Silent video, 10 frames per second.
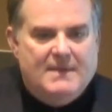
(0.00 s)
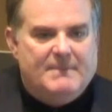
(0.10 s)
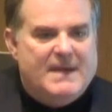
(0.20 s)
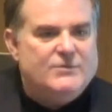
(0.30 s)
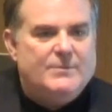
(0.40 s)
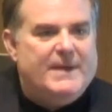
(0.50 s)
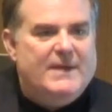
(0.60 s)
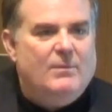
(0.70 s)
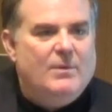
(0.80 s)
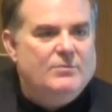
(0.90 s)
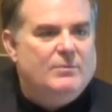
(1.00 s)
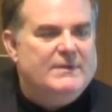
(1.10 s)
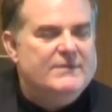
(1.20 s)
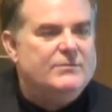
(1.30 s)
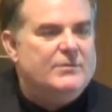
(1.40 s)
my surprise was
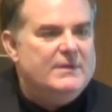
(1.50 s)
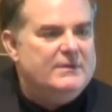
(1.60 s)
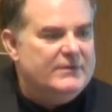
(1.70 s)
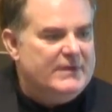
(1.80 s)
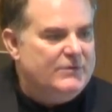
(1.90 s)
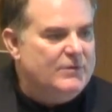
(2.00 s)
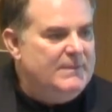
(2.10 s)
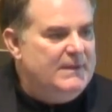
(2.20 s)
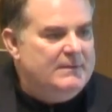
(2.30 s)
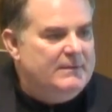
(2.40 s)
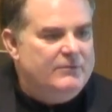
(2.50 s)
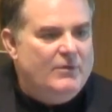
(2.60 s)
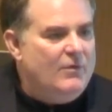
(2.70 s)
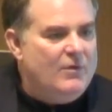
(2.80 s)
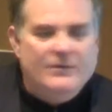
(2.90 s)
when the student returned to me,
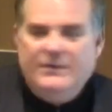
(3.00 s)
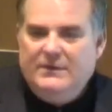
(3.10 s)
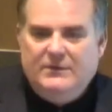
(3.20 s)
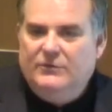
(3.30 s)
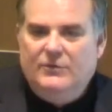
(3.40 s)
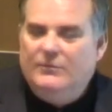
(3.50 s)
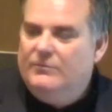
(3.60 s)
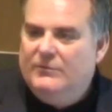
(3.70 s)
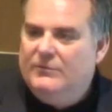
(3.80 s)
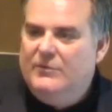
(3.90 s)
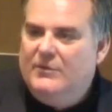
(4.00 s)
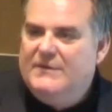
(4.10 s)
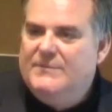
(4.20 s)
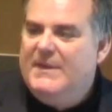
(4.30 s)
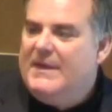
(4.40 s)
John Golding don't,
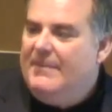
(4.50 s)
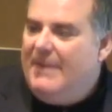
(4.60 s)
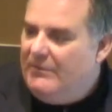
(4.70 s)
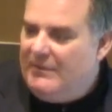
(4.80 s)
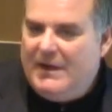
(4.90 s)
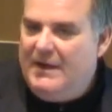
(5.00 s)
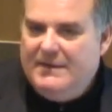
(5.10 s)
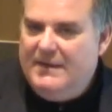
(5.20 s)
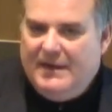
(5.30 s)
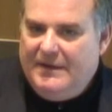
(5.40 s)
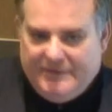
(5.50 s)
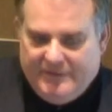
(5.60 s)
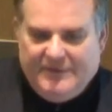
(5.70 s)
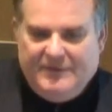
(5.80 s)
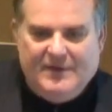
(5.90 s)
don't speak about analytical and
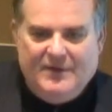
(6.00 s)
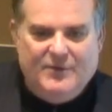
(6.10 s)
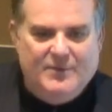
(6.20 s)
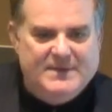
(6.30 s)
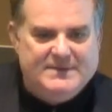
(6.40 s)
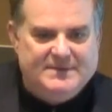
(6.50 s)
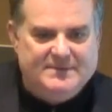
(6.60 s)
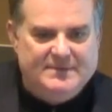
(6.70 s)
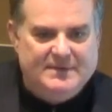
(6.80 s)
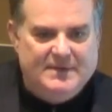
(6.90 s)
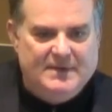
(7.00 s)
synthetical cubism.